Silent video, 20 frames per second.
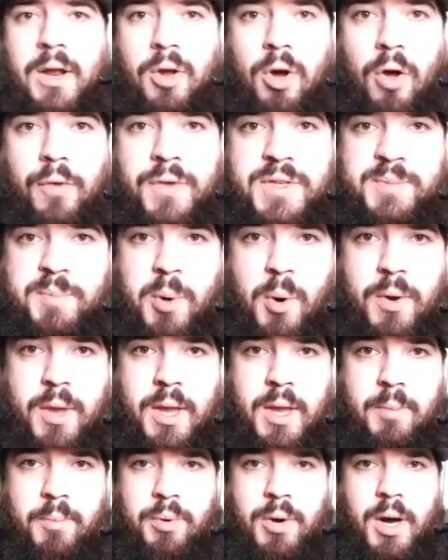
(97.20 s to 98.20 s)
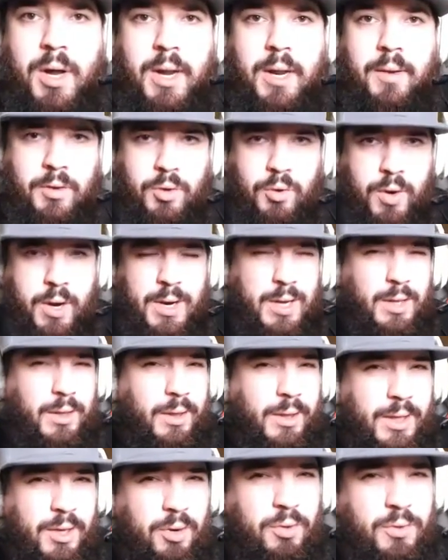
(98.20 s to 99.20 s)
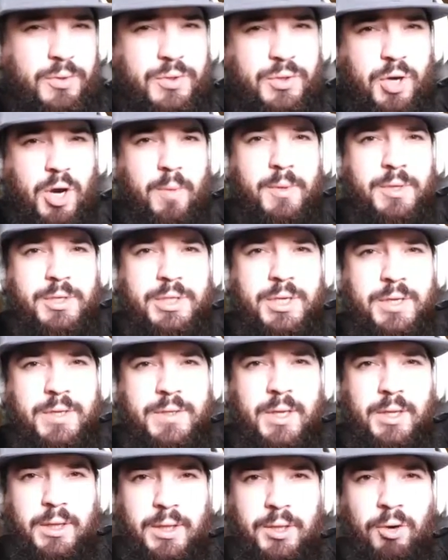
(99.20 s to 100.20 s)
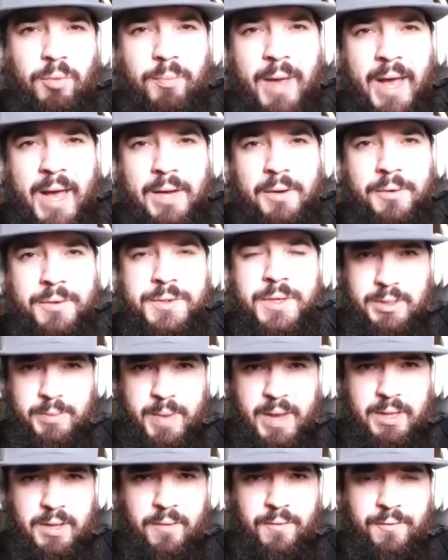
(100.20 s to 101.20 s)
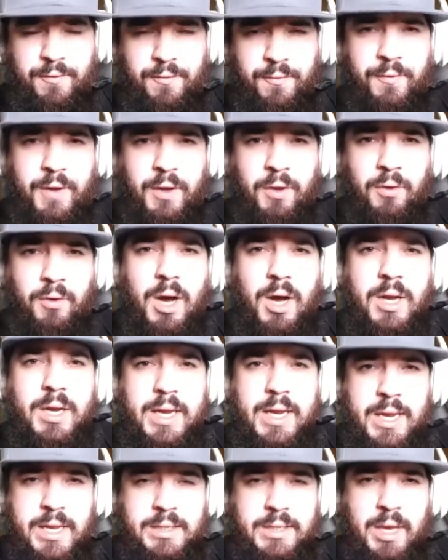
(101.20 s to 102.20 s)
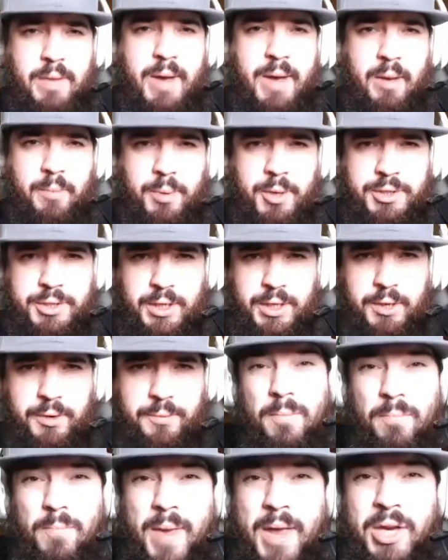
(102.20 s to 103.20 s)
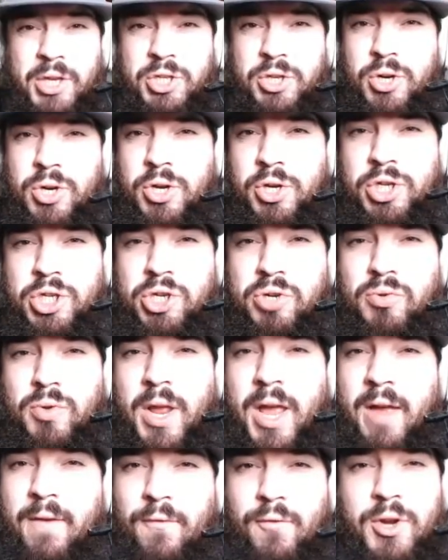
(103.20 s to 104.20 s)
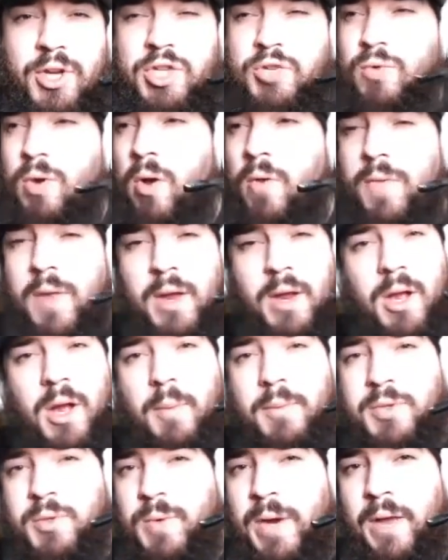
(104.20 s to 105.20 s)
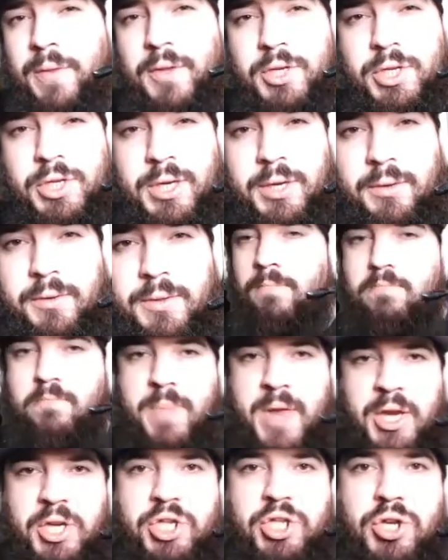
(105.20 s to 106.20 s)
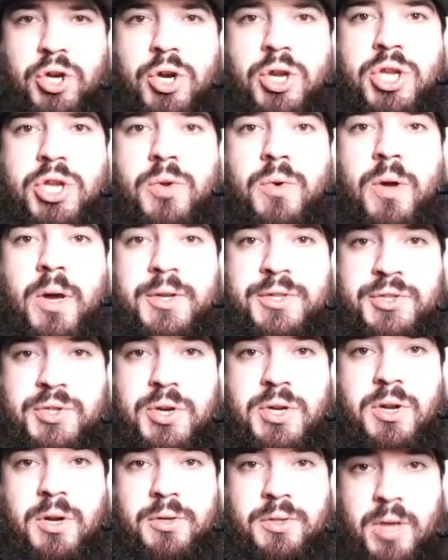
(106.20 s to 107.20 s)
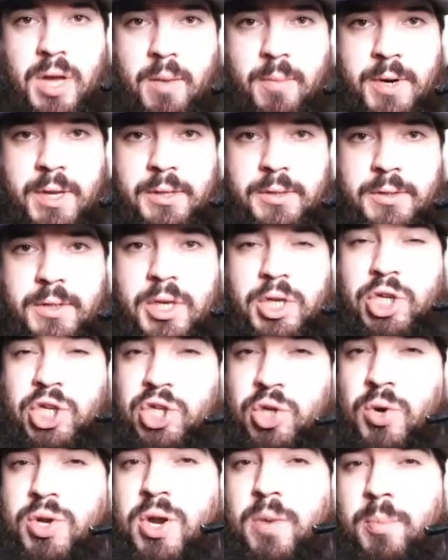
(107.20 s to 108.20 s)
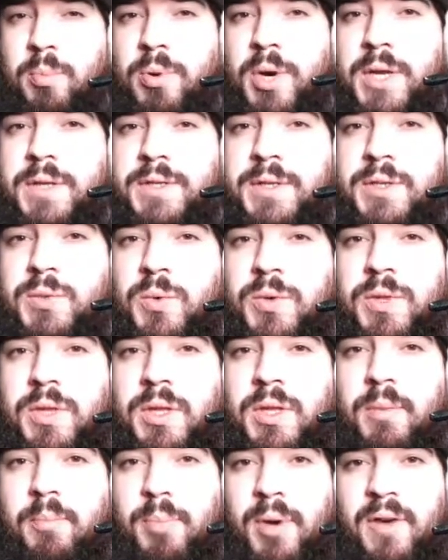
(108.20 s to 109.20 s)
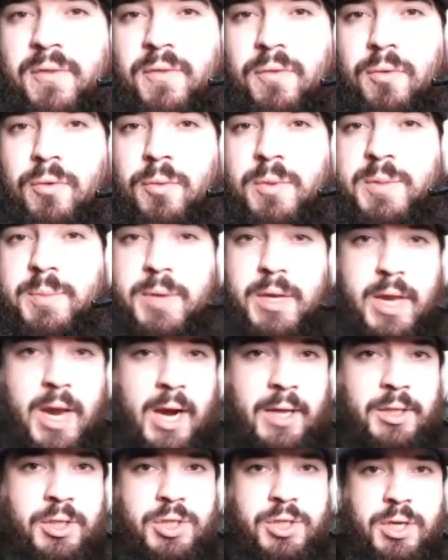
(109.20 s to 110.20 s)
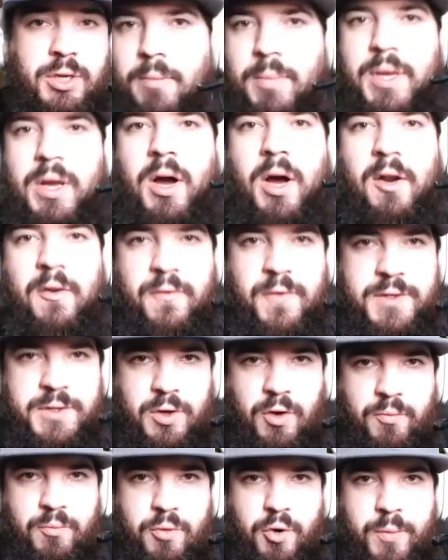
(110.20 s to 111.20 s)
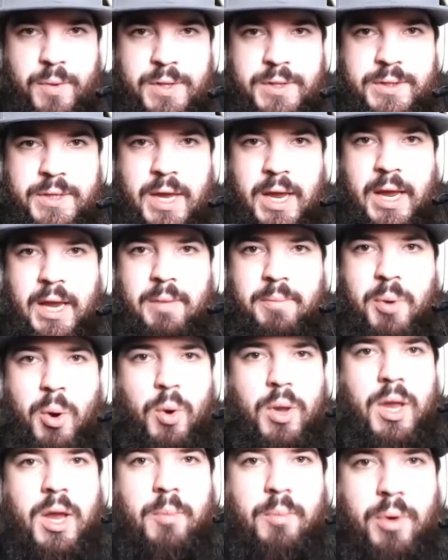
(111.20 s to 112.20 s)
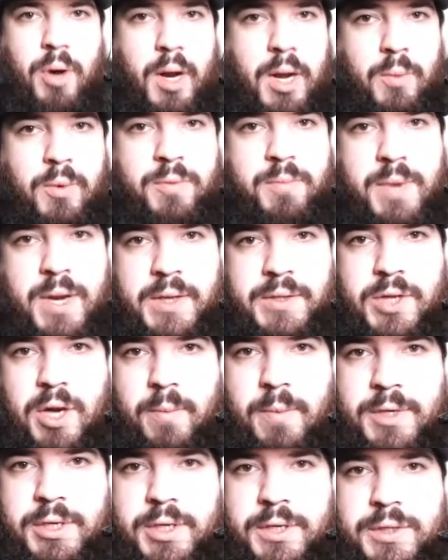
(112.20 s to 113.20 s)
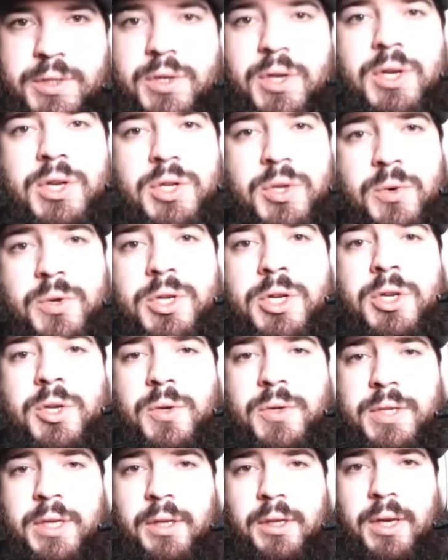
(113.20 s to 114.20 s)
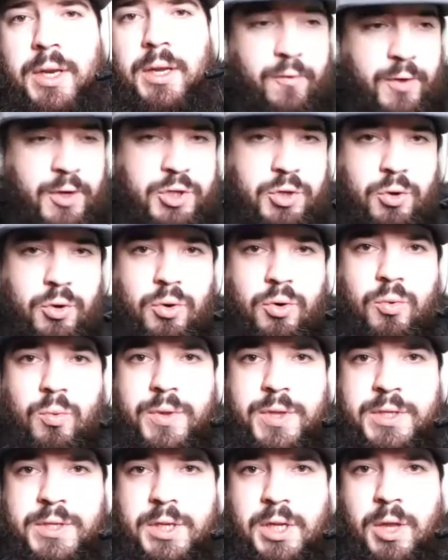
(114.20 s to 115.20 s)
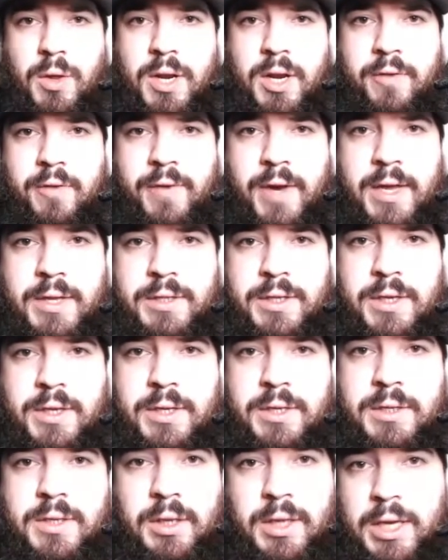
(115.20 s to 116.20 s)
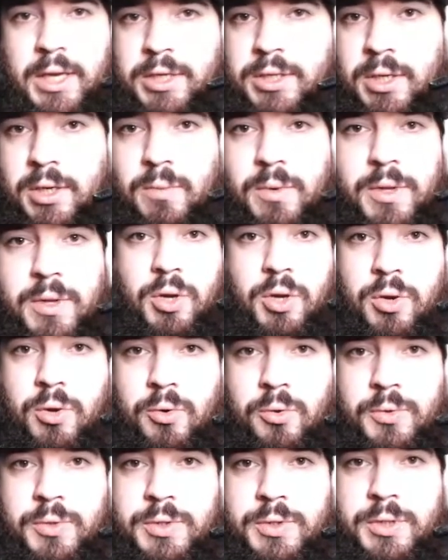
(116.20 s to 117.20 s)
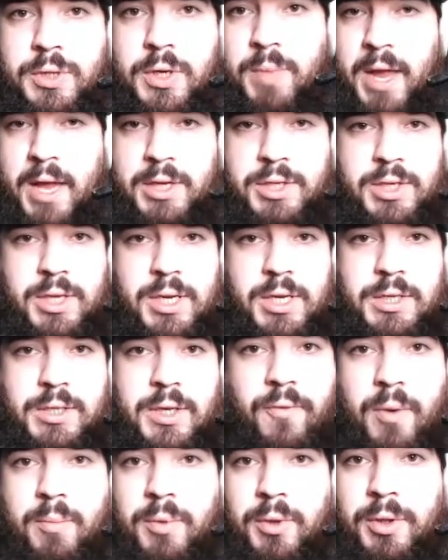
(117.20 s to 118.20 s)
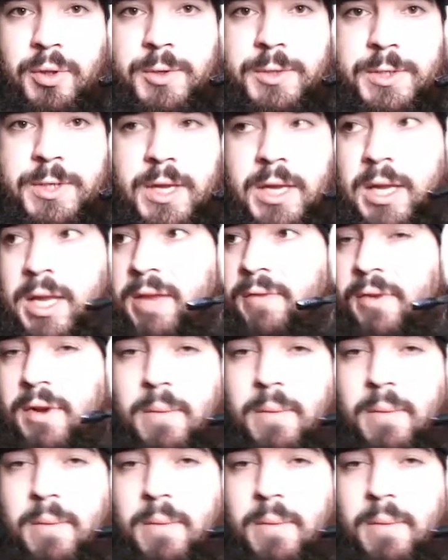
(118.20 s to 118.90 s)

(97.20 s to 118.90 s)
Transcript: call this poking and prodding, creating little skirmishes and little battles to make them feel uneasy about pushing you. Make sure you shoot every drone that comes around the shield. Make sure you assert your dominance and show your presence within the buffer rooms behind the shield. Beyond physical movements and poking and prodding with mini skirmishes, you can use your utility. Vigil with his cloaking devices, Legion with Goose, Banshees, from Melusi, even